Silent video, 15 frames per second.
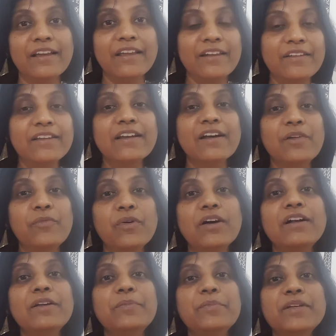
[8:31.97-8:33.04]
Real
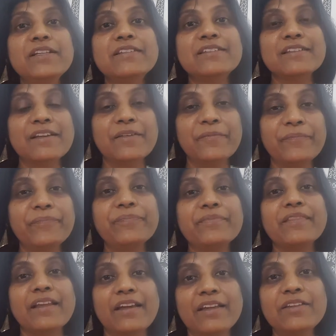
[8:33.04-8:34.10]
world means
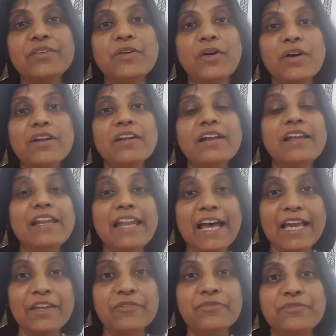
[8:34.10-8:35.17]
in your
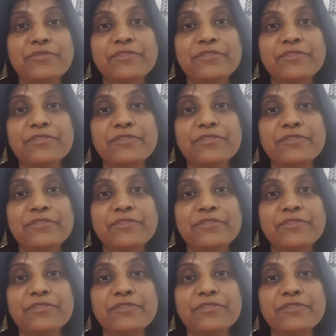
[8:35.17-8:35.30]
life.